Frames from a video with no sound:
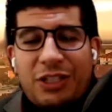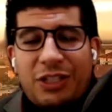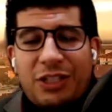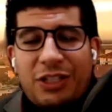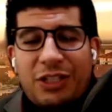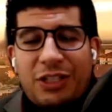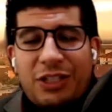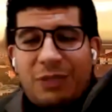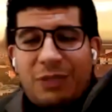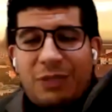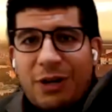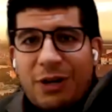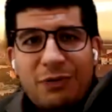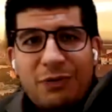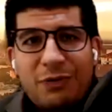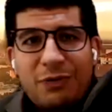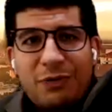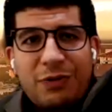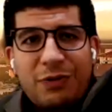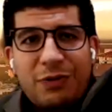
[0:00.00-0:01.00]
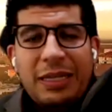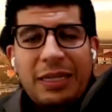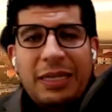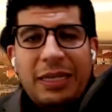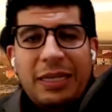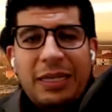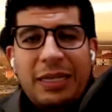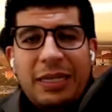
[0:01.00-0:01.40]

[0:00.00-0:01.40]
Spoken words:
The Ottomans were part of it,